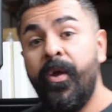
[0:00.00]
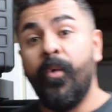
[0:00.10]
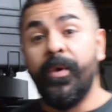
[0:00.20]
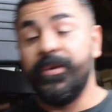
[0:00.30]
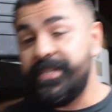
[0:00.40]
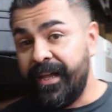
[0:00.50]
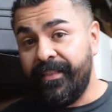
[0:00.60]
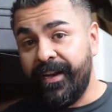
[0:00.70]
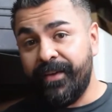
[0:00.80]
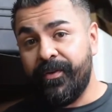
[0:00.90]
we do sell a
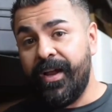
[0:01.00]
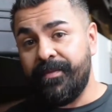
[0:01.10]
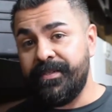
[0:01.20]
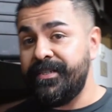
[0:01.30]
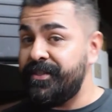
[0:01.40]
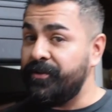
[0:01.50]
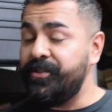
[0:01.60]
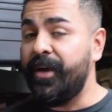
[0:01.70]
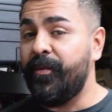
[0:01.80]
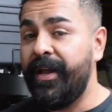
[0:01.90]
lot of different options, so
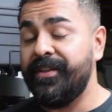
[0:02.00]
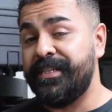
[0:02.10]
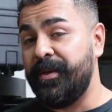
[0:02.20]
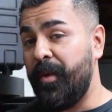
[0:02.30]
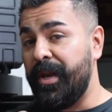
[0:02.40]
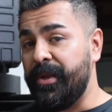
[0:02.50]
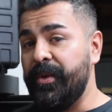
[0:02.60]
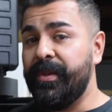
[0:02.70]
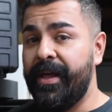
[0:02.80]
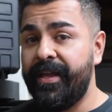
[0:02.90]
check one out and see what
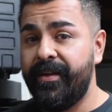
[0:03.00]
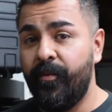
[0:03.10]
you like.